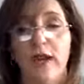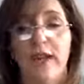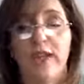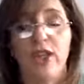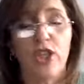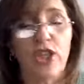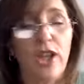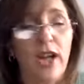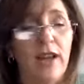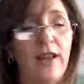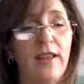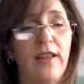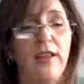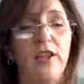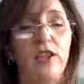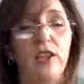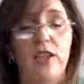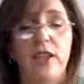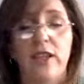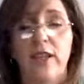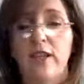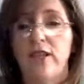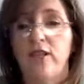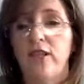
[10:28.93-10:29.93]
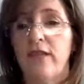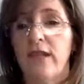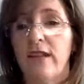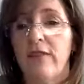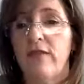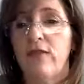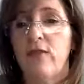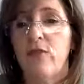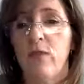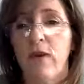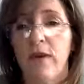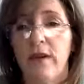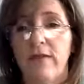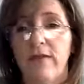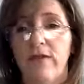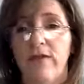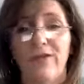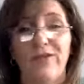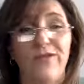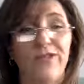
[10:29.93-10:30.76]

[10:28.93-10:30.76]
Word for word: I challenge each and every one of you.